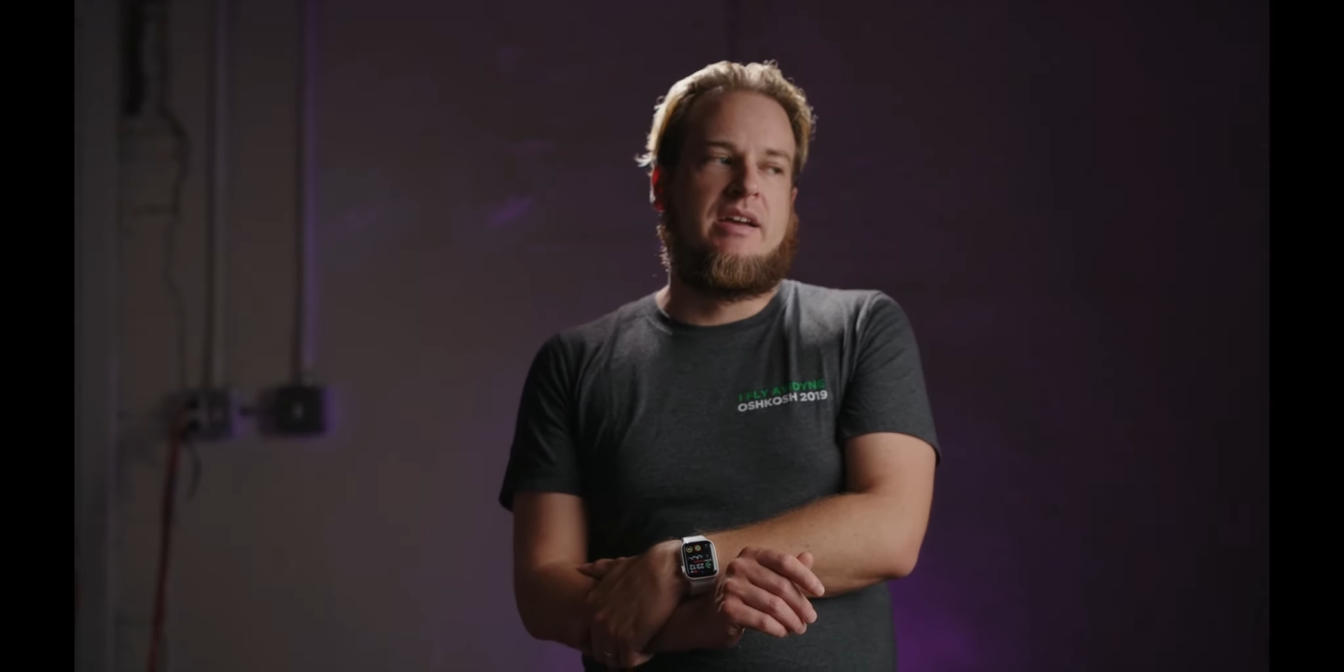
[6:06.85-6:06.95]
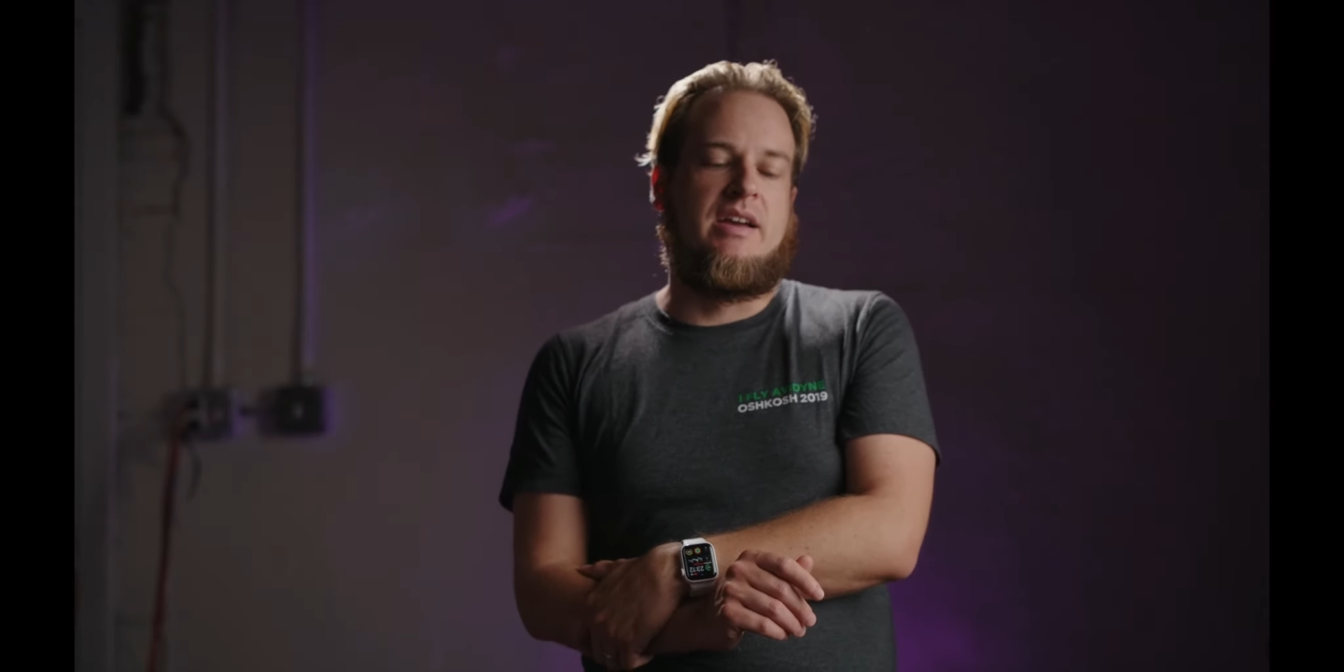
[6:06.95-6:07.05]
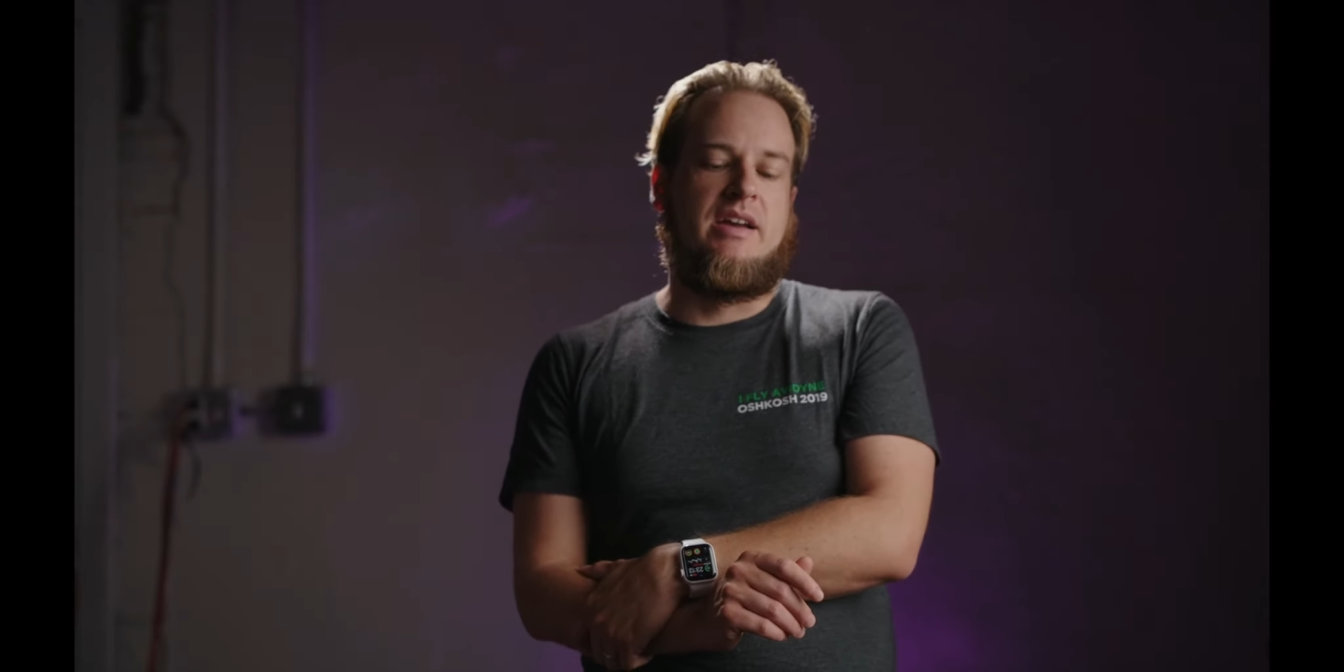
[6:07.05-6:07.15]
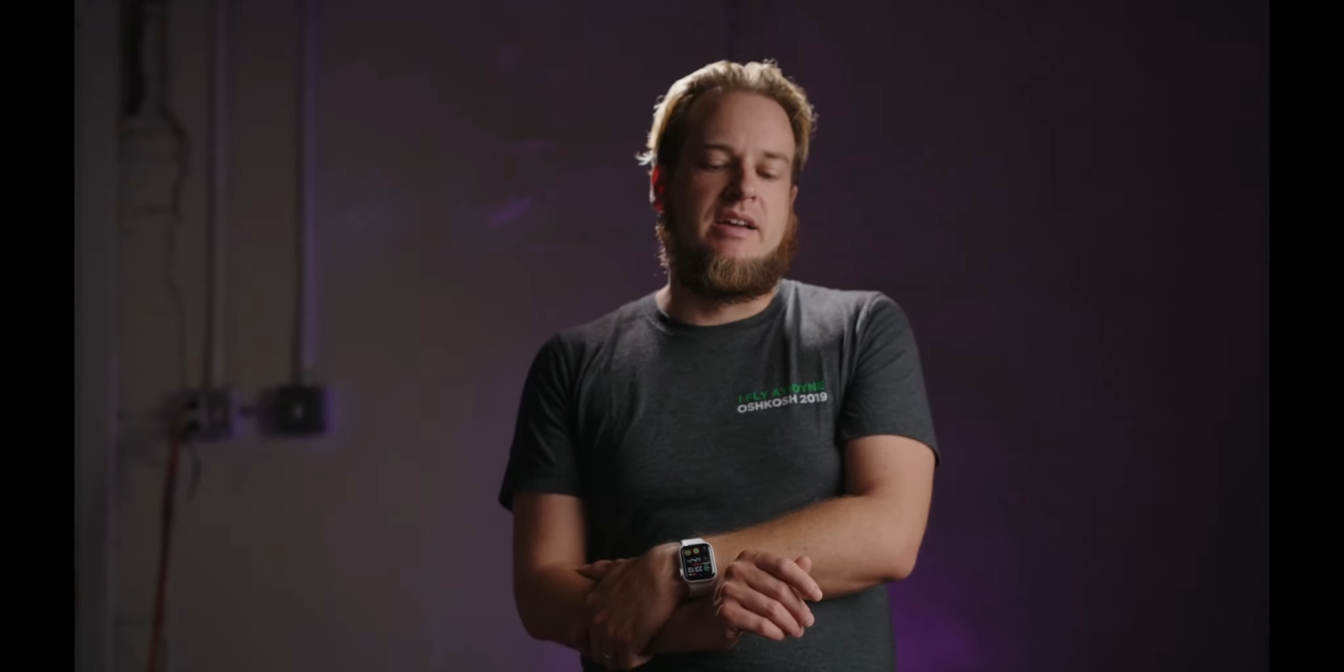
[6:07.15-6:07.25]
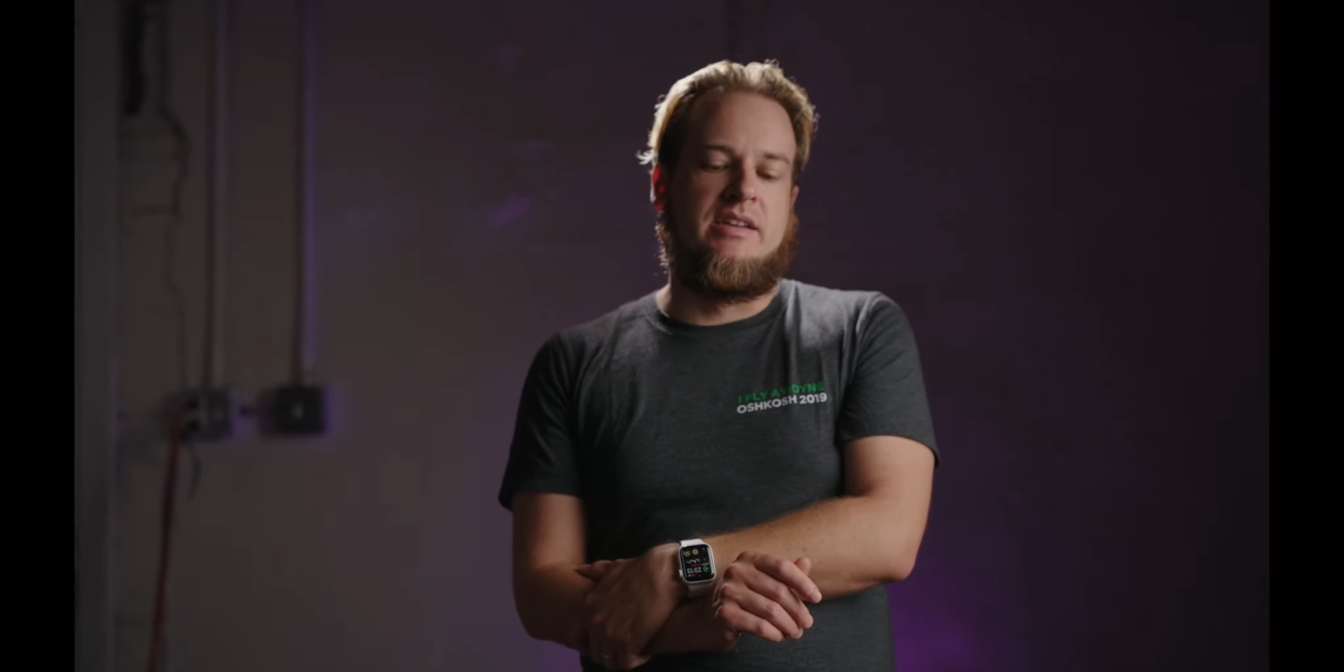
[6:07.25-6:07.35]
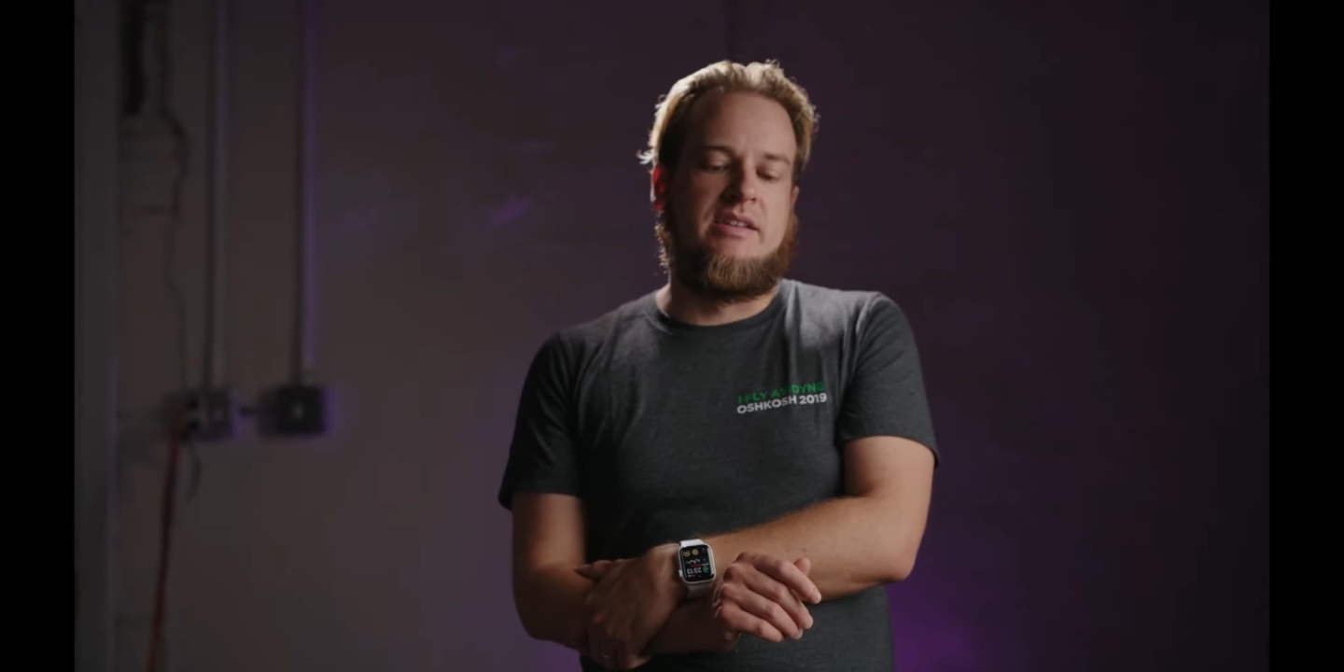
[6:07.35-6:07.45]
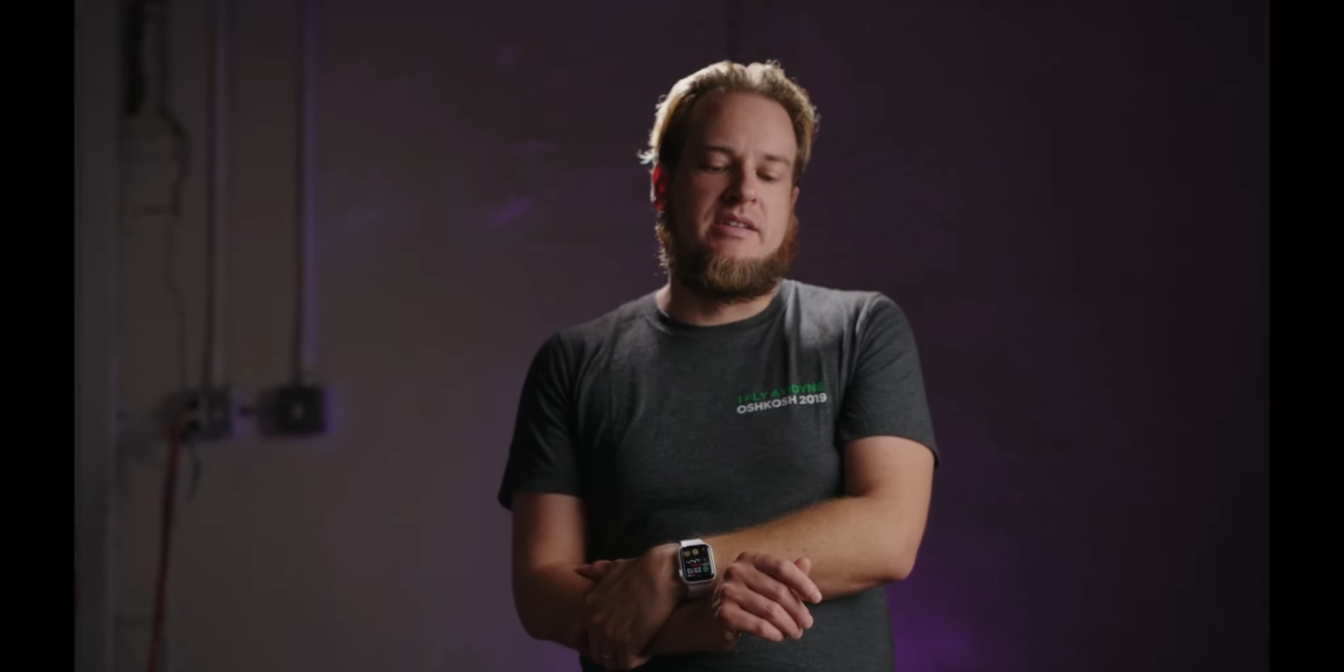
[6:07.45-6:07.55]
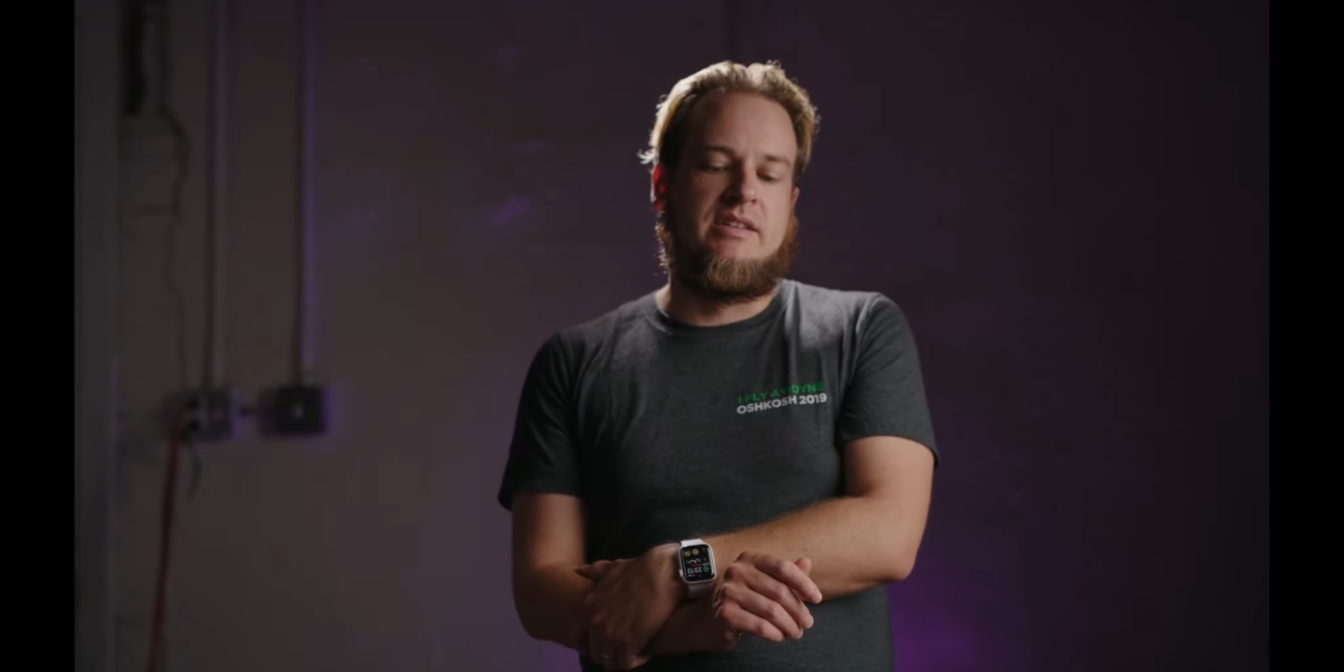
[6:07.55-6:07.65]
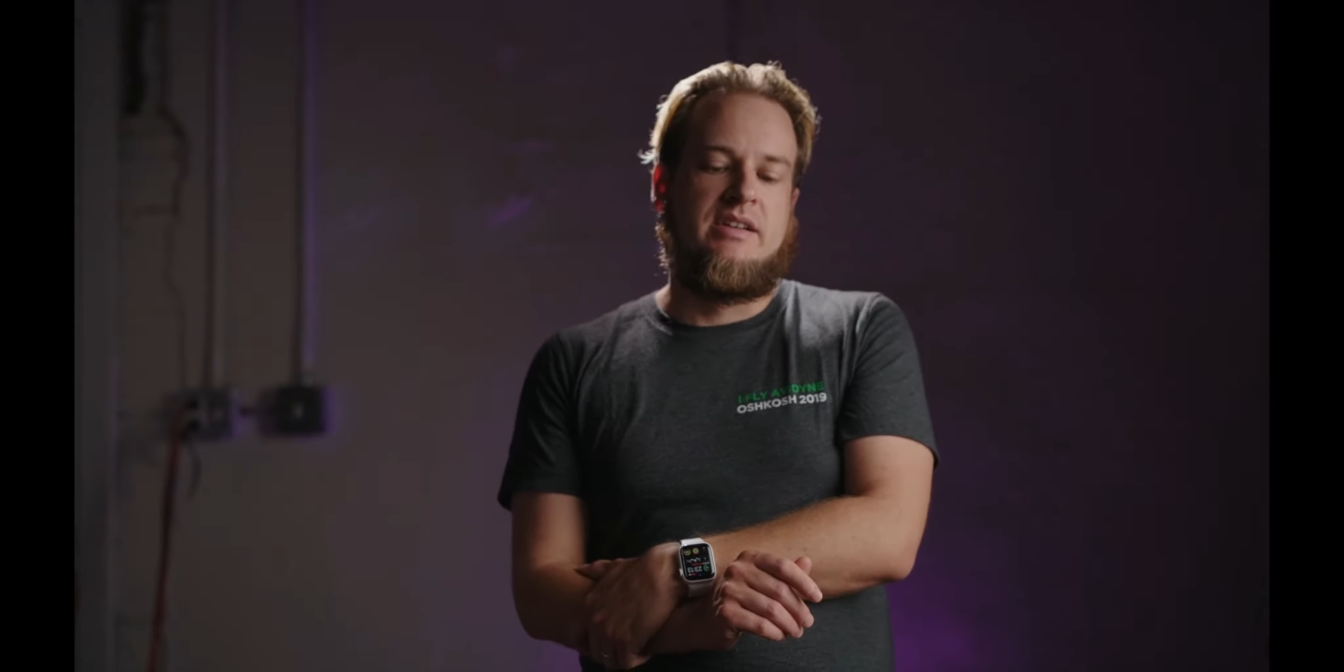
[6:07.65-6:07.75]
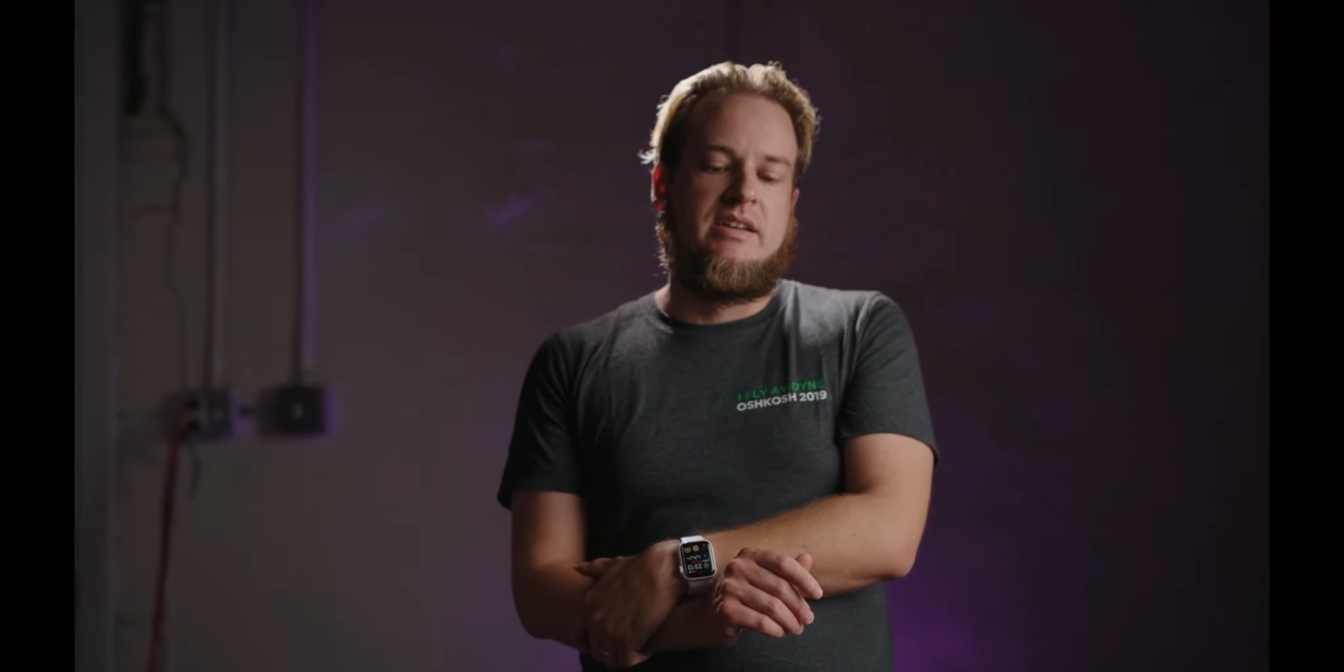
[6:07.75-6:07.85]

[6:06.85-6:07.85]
And